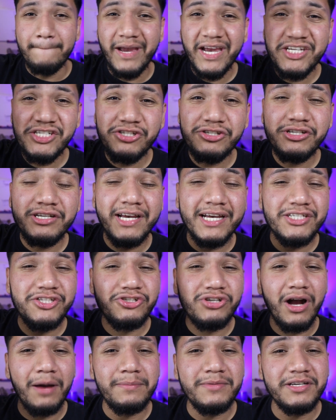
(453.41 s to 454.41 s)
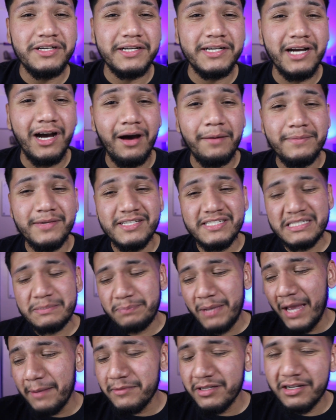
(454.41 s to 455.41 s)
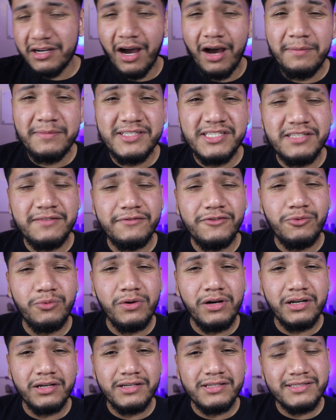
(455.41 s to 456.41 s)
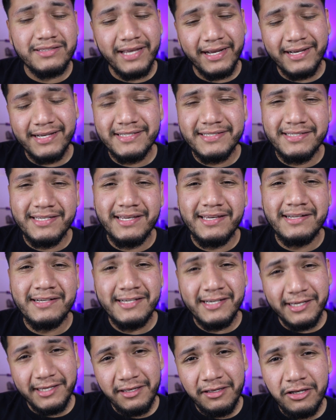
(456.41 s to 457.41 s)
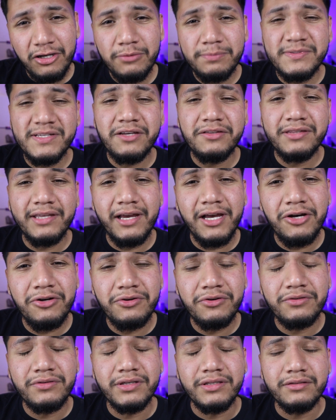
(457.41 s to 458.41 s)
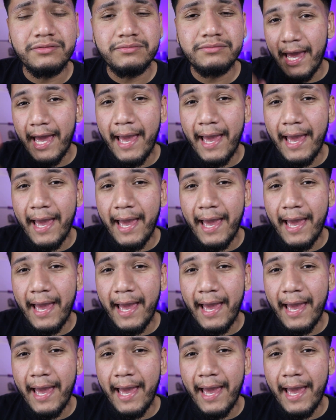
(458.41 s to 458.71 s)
Make sure you guys drop me a comment, spam the comments if you want, because like I said, it helps out the algorithm.